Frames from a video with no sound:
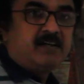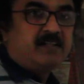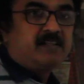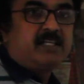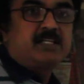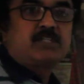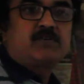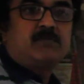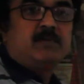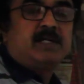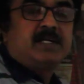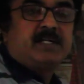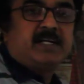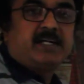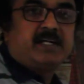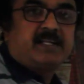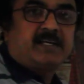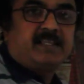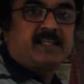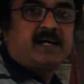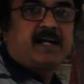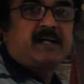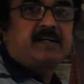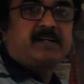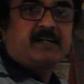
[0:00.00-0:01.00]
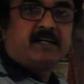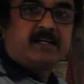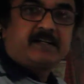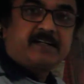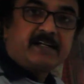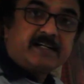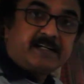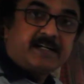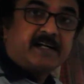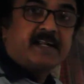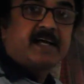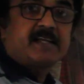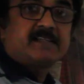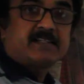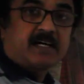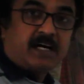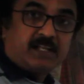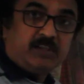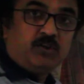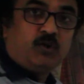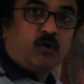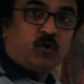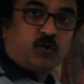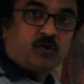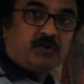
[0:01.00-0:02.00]
this will be treated as
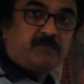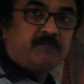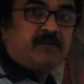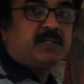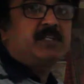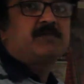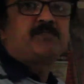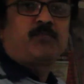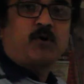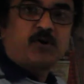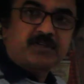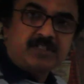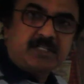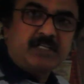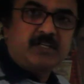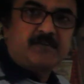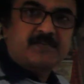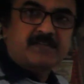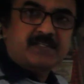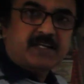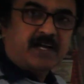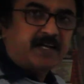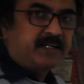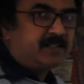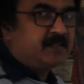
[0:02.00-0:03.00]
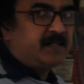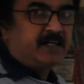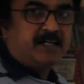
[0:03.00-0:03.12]
unknown with positive sign.